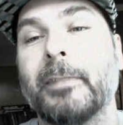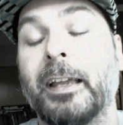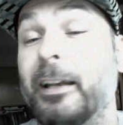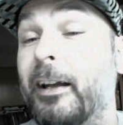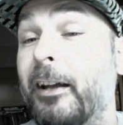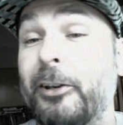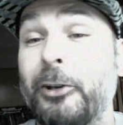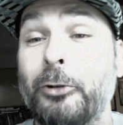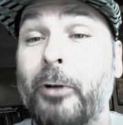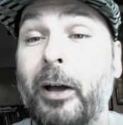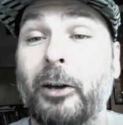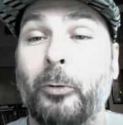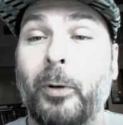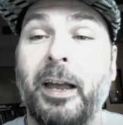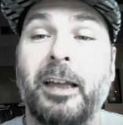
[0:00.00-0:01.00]
And I knew right
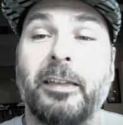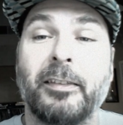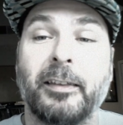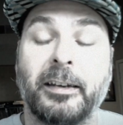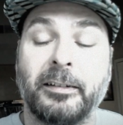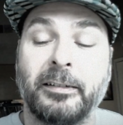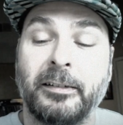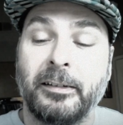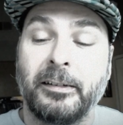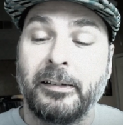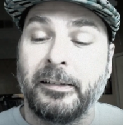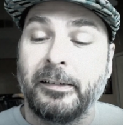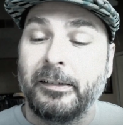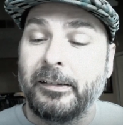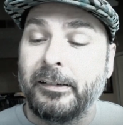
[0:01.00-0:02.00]
away that
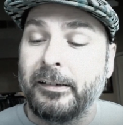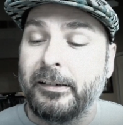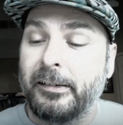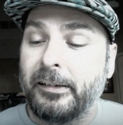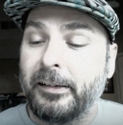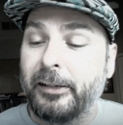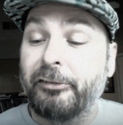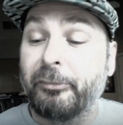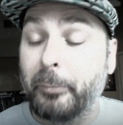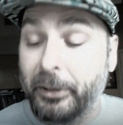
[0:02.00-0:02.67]
if